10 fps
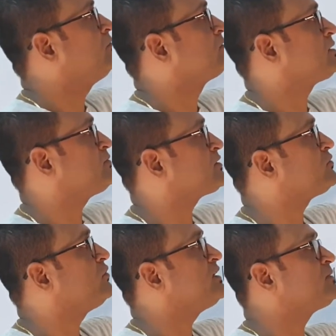subject
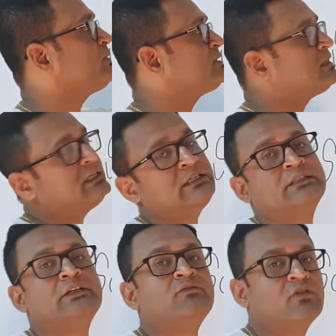code is PCE
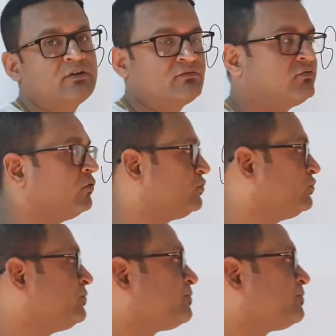3142